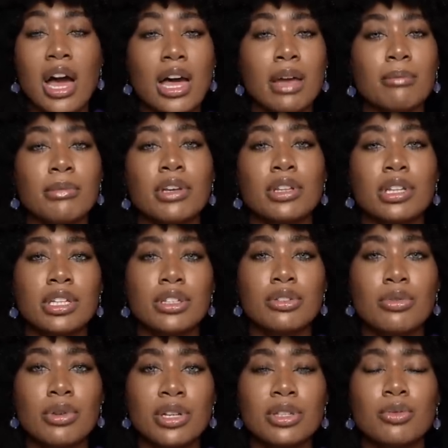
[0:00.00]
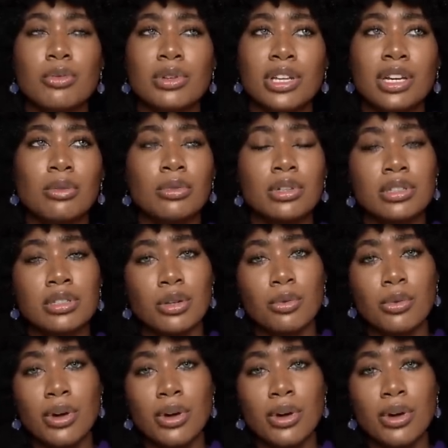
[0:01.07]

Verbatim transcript: I merely do it when I want to